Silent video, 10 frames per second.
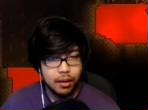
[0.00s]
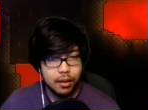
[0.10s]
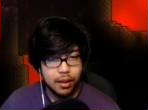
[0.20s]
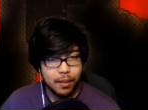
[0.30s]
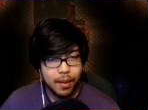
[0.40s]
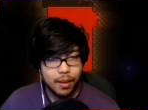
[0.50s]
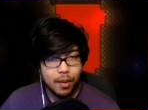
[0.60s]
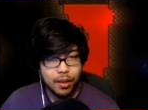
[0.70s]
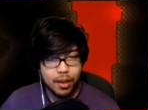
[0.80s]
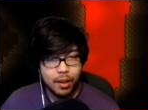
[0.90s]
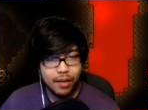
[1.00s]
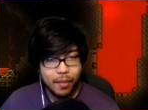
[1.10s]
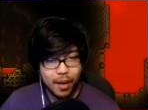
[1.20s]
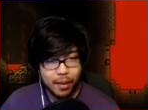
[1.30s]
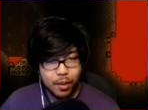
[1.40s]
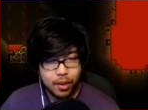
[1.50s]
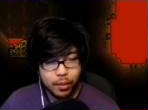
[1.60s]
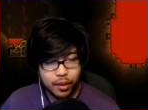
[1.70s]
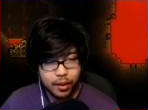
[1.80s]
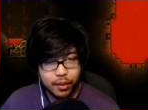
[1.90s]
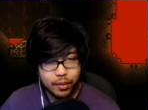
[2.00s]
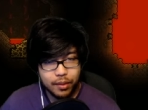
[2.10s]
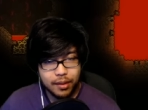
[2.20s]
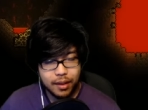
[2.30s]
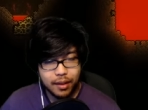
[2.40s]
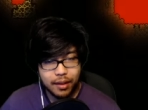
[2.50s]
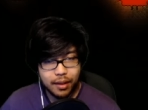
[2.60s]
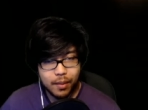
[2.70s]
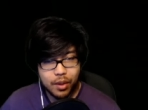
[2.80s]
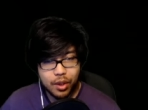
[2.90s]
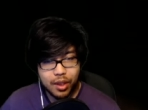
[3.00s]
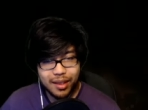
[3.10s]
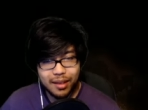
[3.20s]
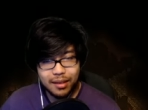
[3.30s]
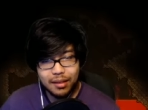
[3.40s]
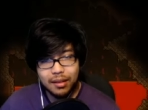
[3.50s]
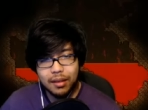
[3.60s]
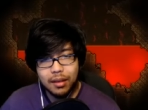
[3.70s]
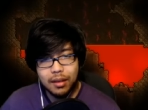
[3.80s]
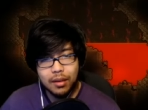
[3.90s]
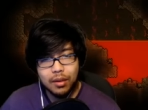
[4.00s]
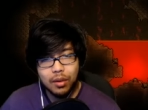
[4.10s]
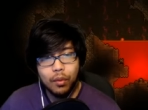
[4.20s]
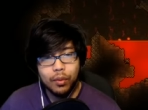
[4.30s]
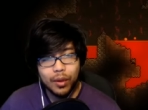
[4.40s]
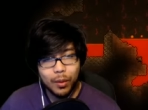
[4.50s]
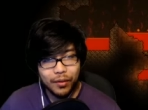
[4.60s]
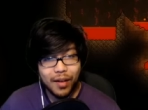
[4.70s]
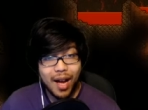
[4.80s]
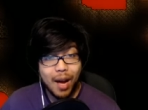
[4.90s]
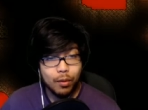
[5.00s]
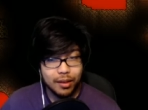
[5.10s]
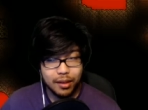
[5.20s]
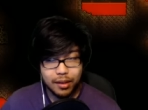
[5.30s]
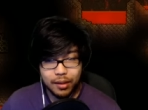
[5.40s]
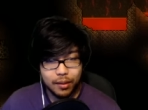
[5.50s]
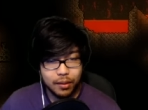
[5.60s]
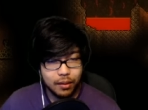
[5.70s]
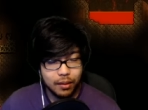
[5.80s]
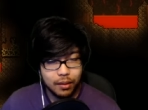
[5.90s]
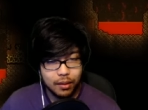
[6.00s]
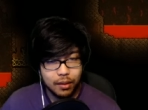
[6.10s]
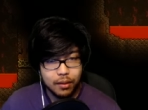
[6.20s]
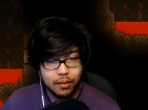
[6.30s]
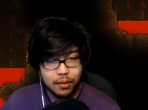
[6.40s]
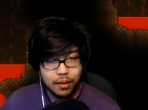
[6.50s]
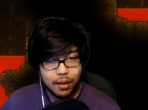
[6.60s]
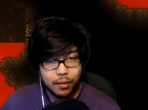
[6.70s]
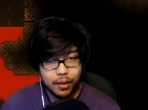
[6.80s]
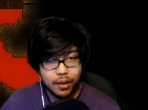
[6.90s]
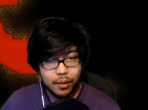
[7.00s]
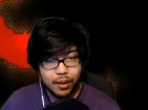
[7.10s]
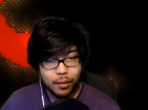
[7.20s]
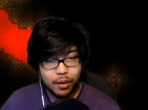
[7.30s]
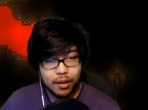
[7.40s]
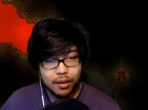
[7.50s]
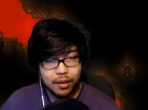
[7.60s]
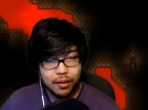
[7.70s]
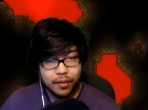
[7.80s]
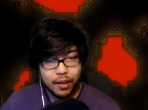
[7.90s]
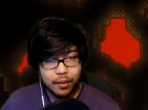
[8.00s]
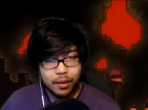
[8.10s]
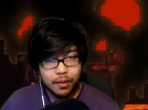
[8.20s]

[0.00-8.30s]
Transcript: Not a battle potion, I don't have a battle potion. We're gonna use the thingamajiggies and hopefully we find one soon. I really, really want to fight one.